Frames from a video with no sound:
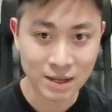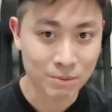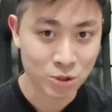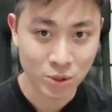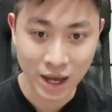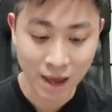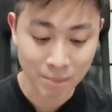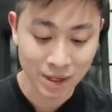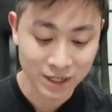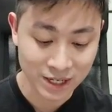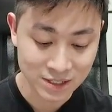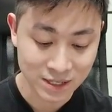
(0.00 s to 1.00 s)
I'm sure Apple
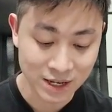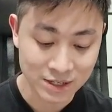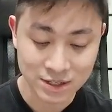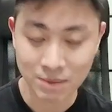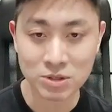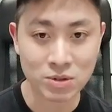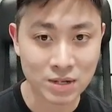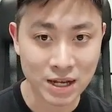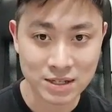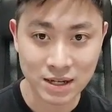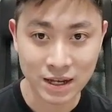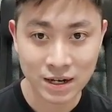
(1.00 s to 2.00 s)
does that, Samsung
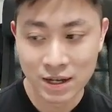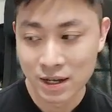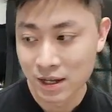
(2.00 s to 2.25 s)
does that,